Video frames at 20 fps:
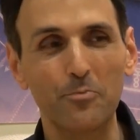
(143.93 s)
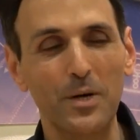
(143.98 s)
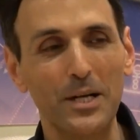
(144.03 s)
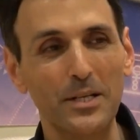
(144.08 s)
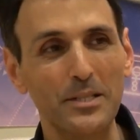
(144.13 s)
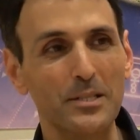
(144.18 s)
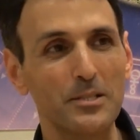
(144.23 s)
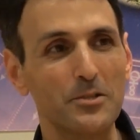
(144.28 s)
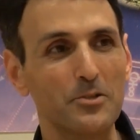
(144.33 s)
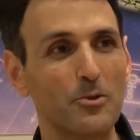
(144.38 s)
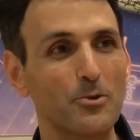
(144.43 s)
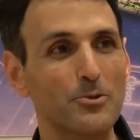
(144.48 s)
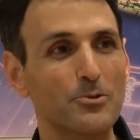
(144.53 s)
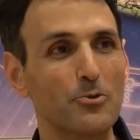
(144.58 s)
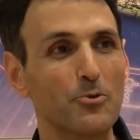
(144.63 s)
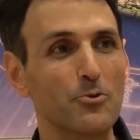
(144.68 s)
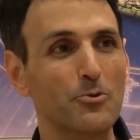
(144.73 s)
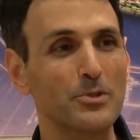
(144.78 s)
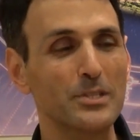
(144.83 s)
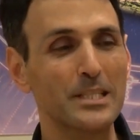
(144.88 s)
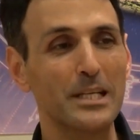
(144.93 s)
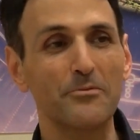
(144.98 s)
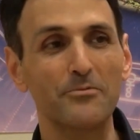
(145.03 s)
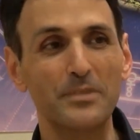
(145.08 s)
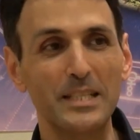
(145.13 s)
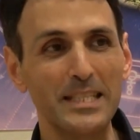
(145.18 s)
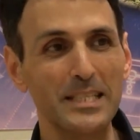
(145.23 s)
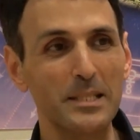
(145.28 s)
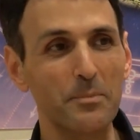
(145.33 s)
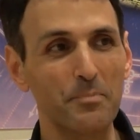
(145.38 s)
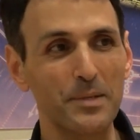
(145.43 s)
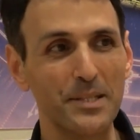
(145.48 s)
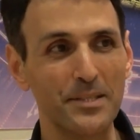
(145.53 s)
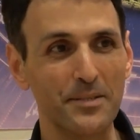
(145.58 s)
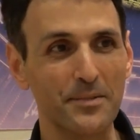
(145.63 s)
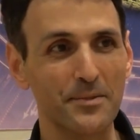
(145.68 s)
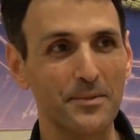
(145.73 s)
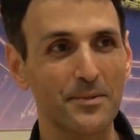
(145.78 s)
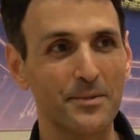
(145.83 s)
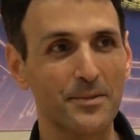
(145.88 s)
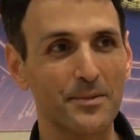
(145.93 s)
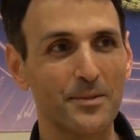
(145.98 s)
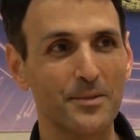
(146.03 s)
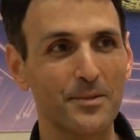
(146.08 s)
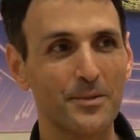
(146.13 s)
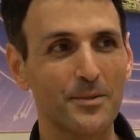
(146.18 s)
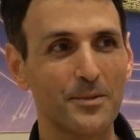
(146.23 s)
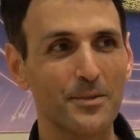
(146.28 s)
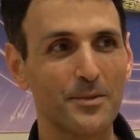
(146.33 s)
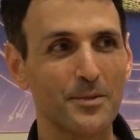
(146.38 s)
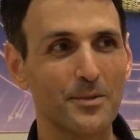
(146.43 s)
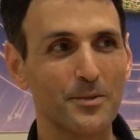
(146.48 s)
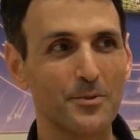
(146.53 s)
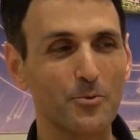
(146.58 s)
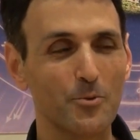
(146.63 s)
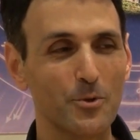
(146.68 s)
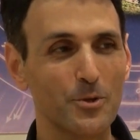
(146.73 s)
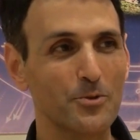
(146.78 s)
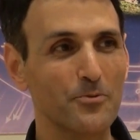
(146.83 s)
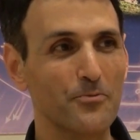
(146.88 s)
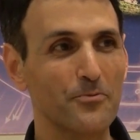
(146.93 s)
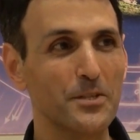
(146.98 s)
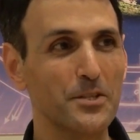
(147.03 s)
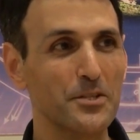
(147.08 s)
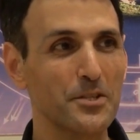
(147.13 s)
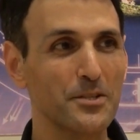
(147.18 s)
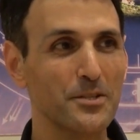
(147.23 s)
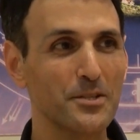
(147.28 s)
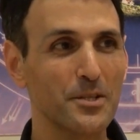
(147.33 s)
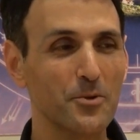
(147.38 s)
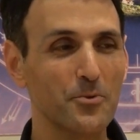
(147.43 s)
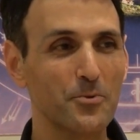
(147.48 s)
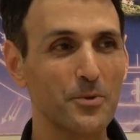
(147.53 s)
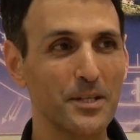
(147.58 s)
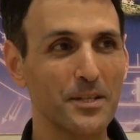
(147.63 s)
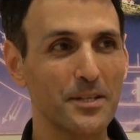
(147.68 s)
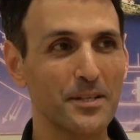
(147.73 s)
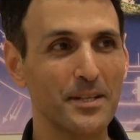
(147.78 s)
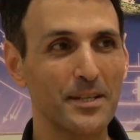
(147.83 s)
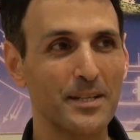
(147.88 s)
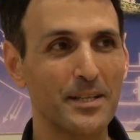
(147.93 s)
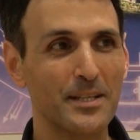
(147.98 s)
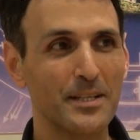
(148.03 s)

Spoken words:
practiced also self-discipline to a sufficient degree.